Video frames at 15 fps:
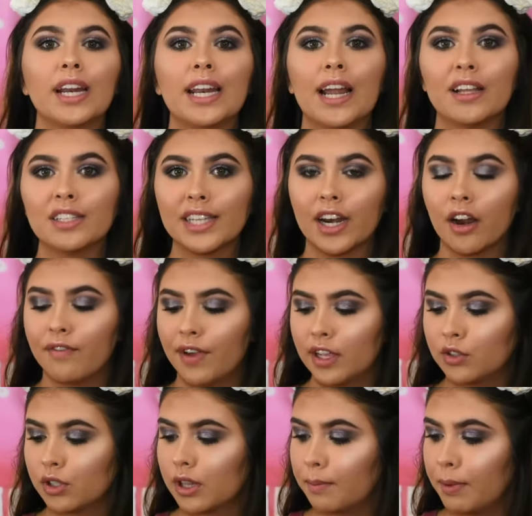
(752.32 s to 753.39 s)
going to now set our
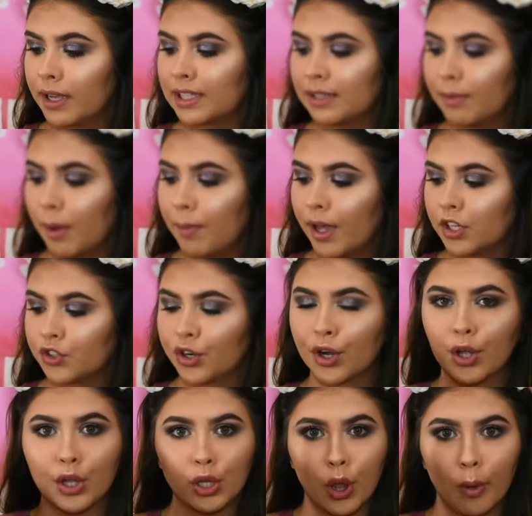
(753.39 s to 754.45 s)
face with the Pixi by Petra
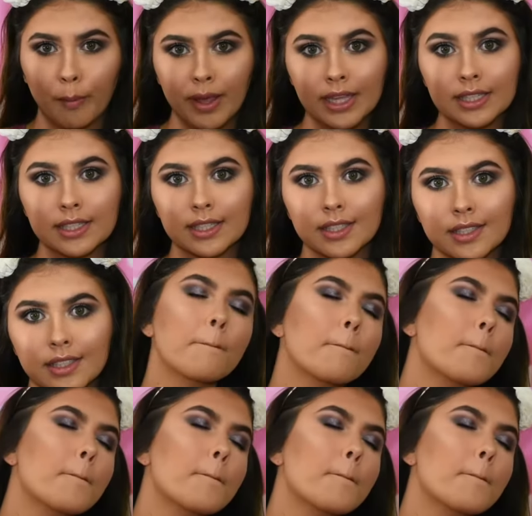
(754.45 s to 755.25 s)
Glow Mist.